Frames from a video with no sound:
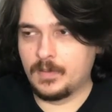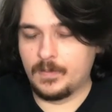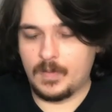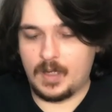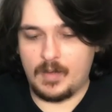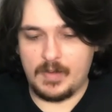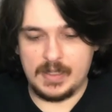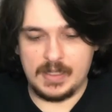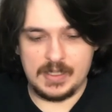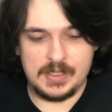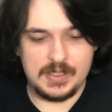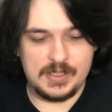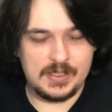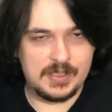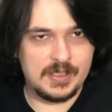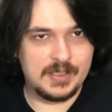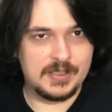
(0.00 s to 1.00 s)
I mean, this
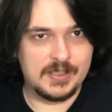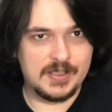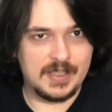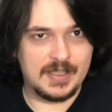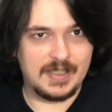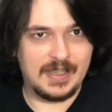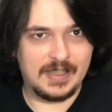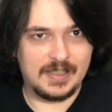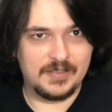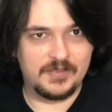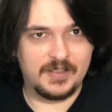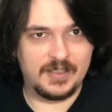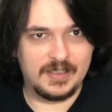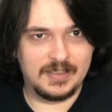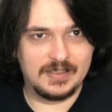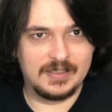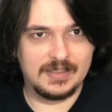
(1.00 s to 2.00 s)
is a heck of
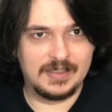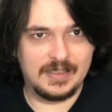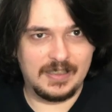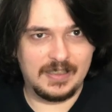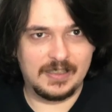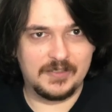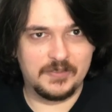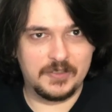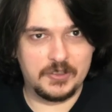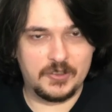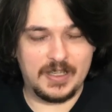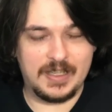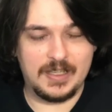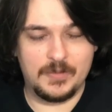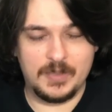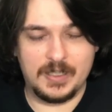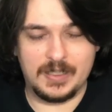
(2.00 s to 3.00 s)
a
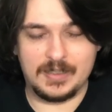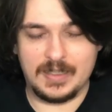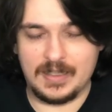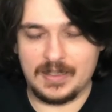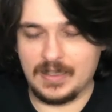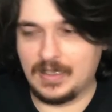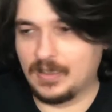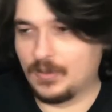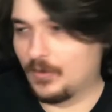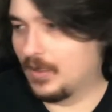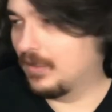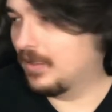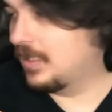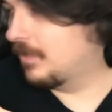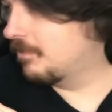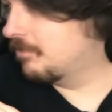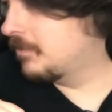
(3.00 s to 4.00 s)
dram, and I think
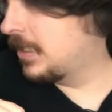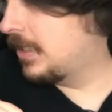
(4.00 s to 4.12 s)
really,